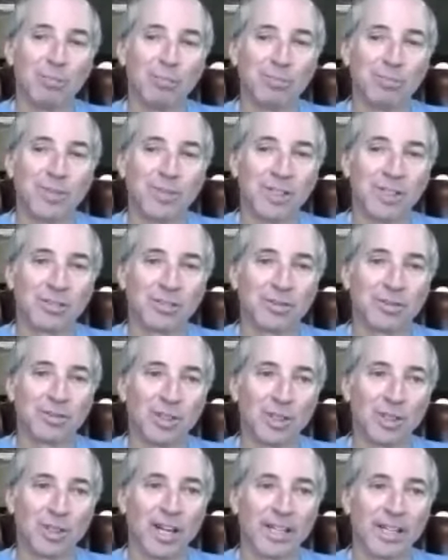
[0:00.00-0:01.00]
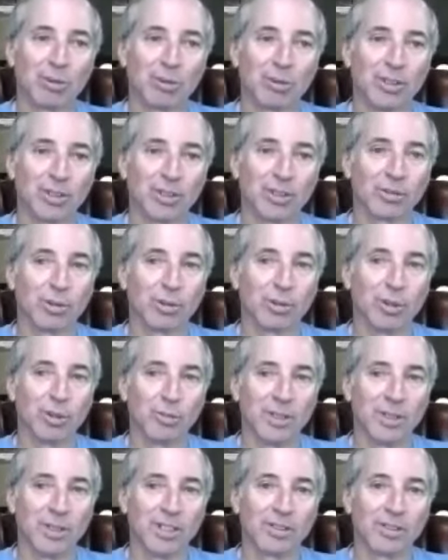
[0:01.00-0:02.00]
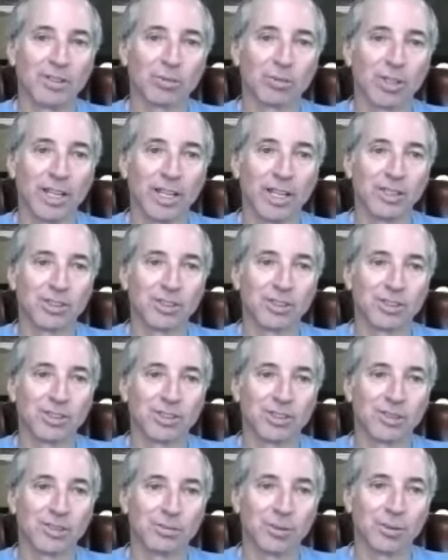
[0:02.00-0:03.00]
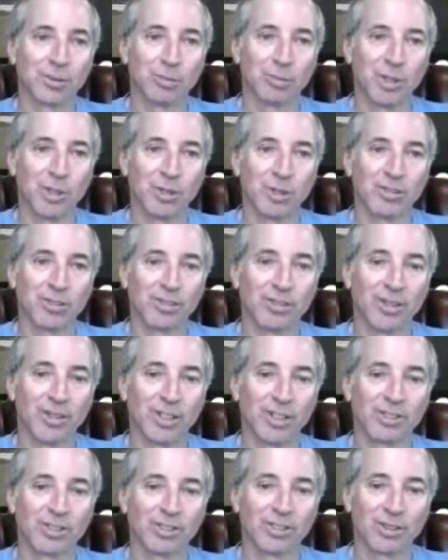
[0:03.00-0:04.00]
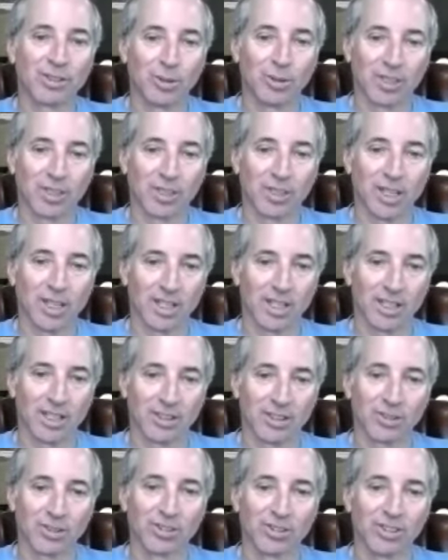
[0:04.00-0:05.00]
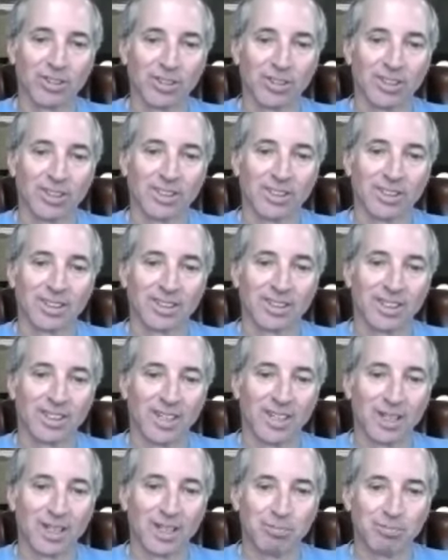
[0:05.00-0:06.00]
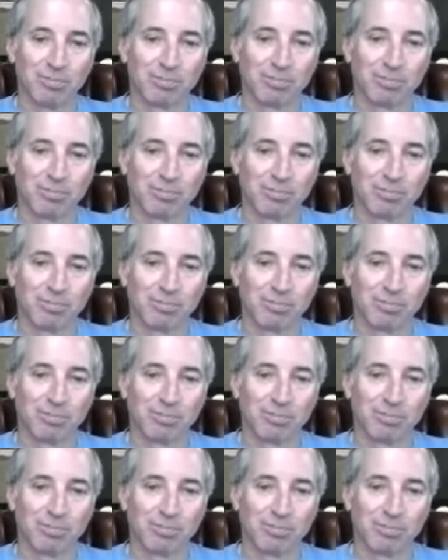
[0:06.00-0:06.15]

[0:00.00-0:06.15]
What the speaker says: and you feel like, well, there's room in this relationship for both of us to acknowledge one